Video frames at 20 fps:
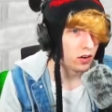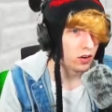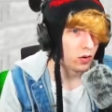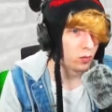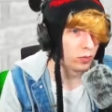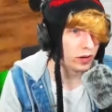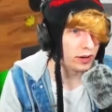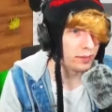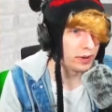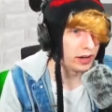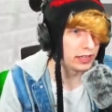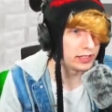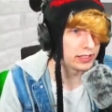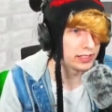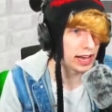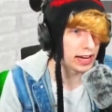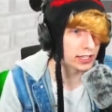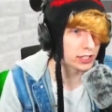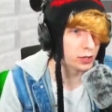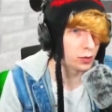Wait a minute. This is
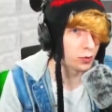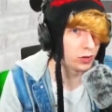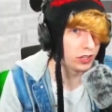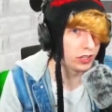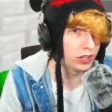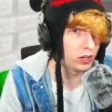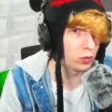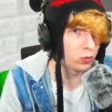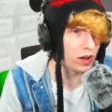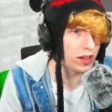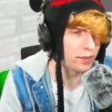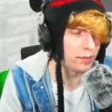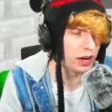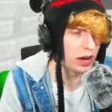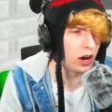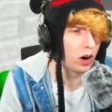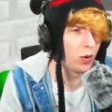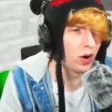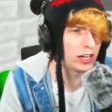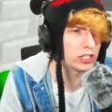actually really good. Wait a minute.
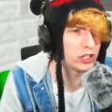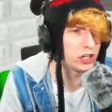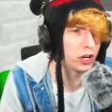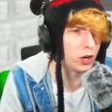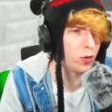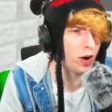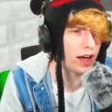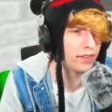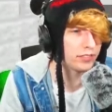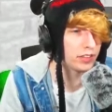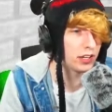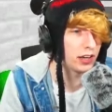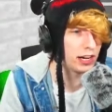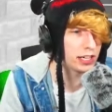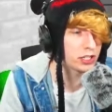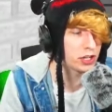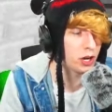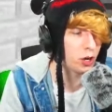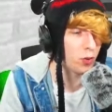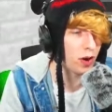Oh, I should have grabbed the... I
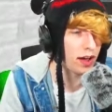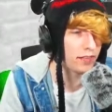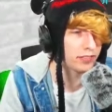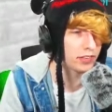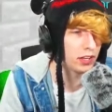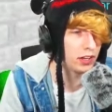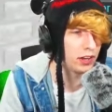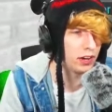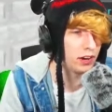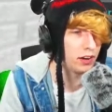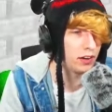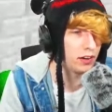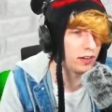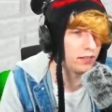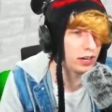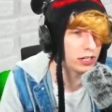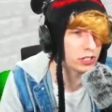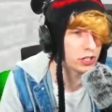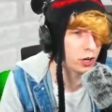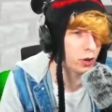should have grabbed the... Um,
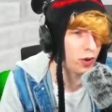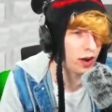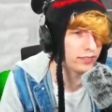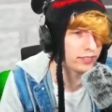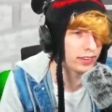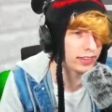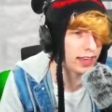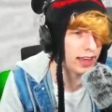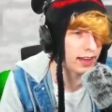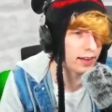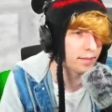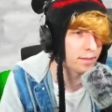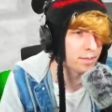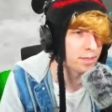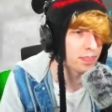I should have grabbed the thing.